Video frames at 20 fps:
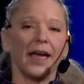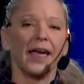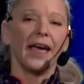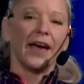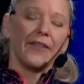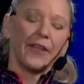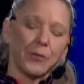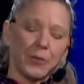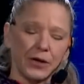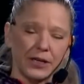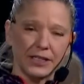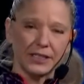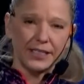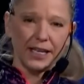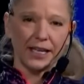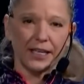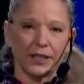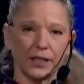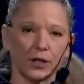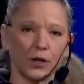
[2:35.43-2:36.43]
and then we're going to
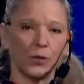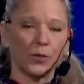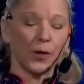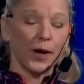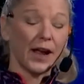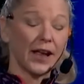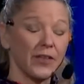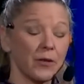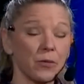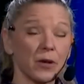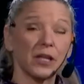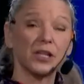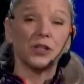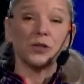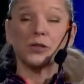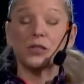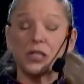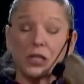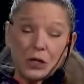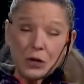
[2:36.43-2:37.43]
take a little break, and then we're going to do
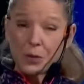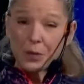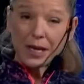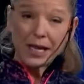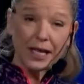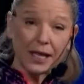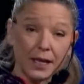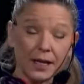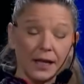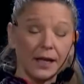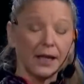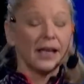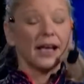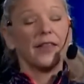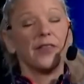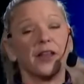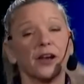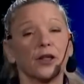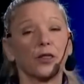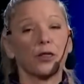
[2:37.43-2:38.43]
a 2 minute and
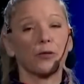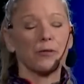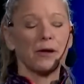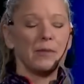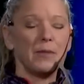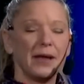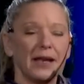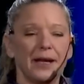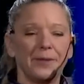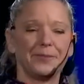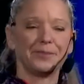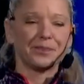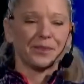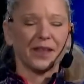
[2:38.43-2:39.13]
then a 3 minute,